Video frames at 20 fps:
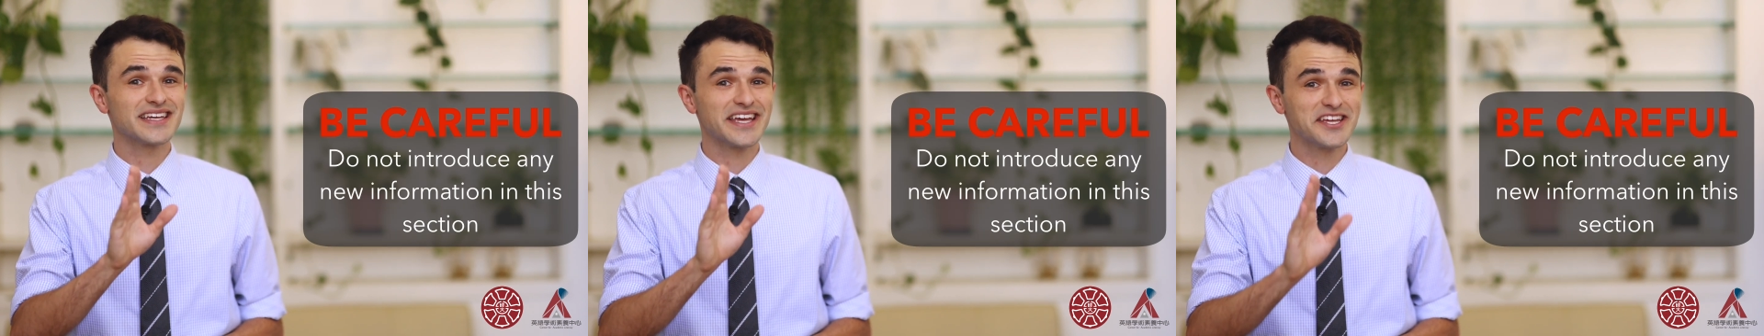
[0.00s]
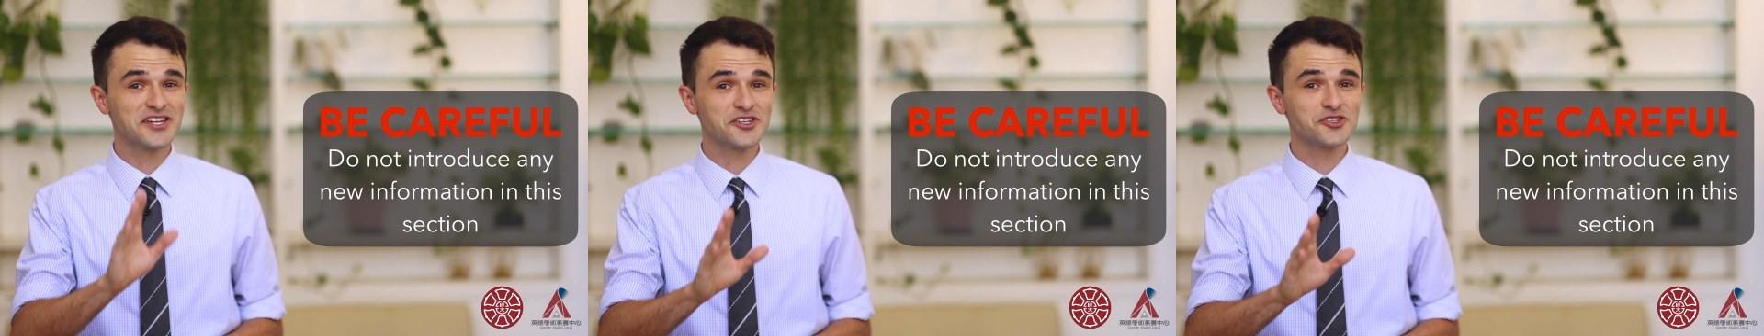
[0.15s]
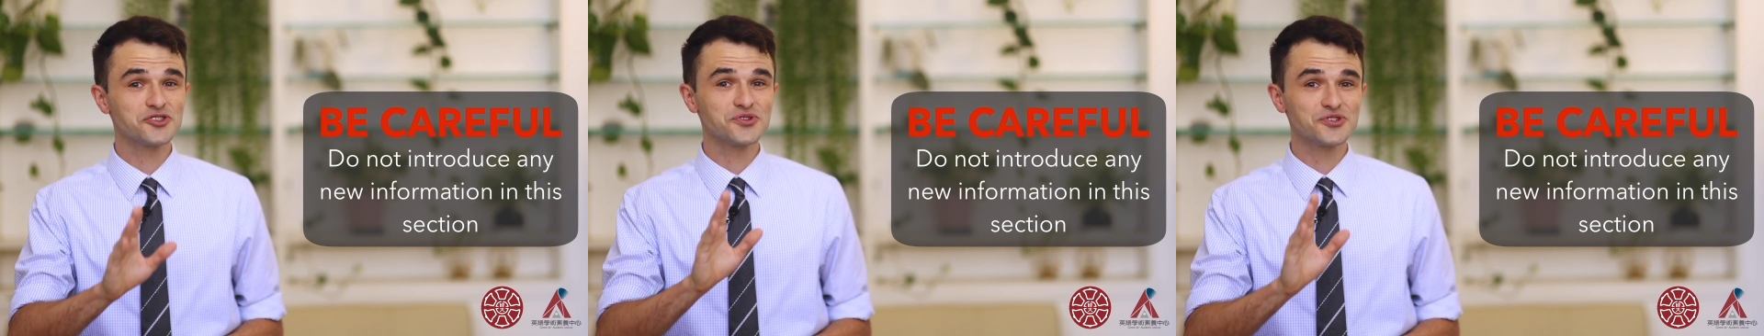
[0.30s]

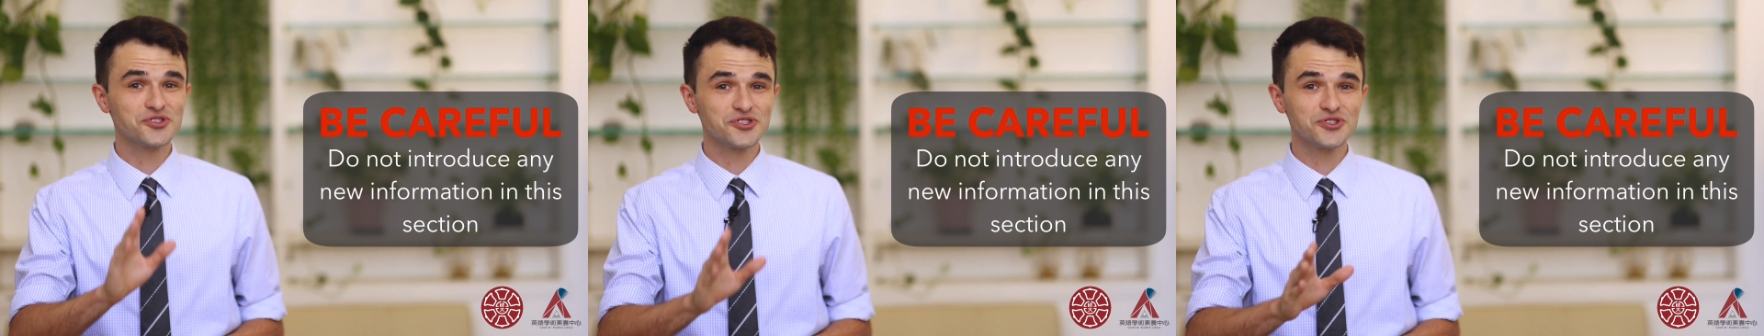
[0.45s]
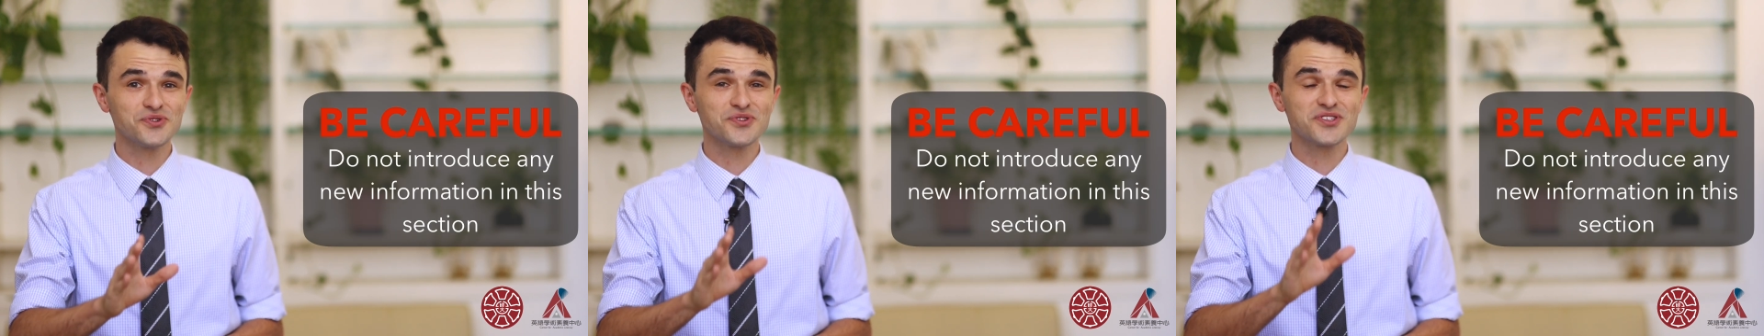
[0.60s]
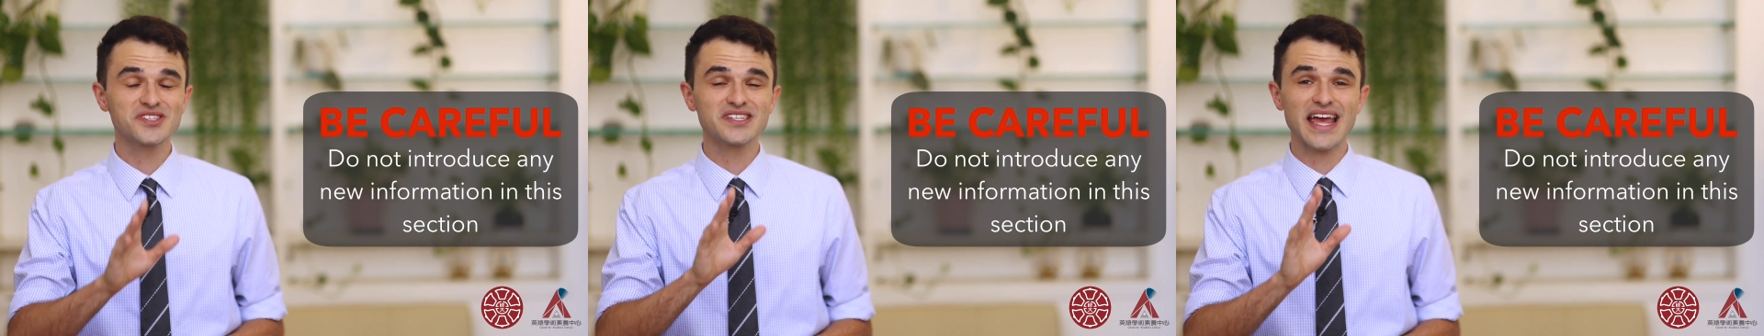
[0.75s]

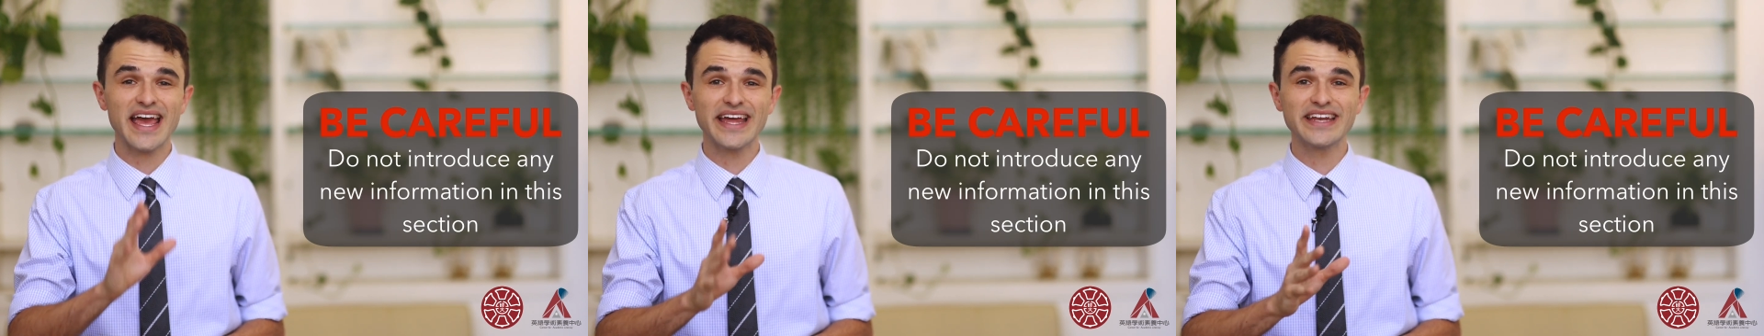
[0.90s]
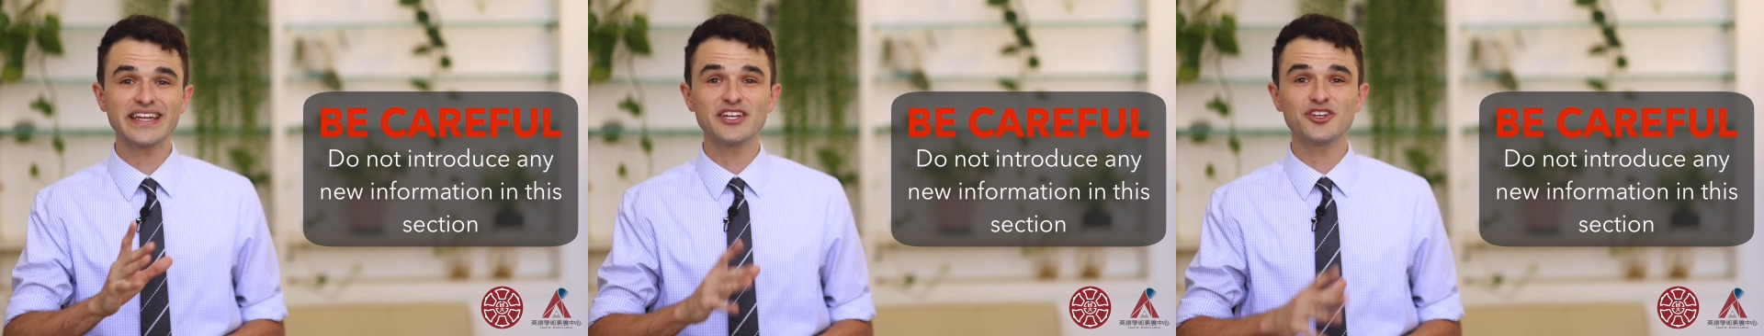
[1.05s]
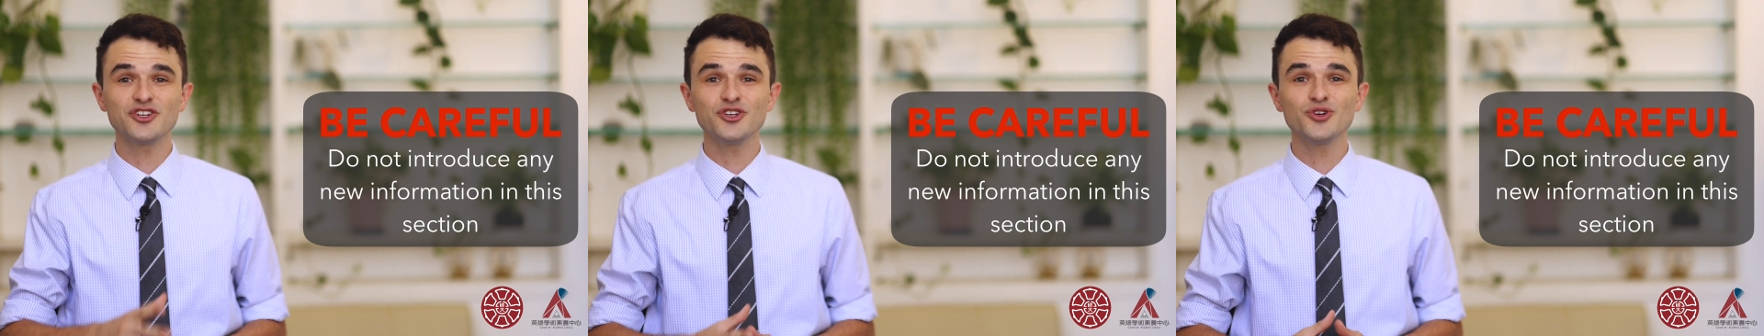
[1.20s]
introduce
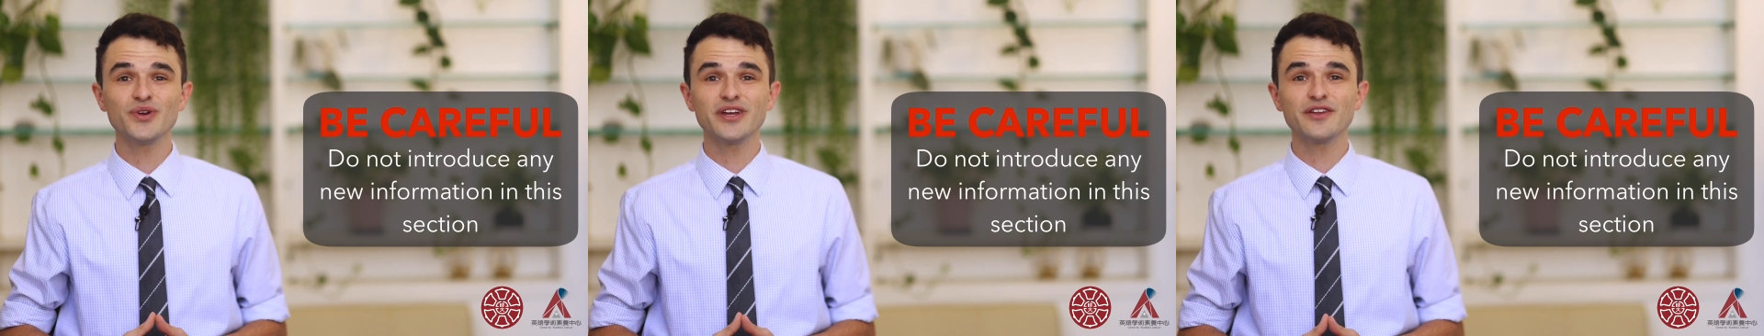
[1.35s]
any new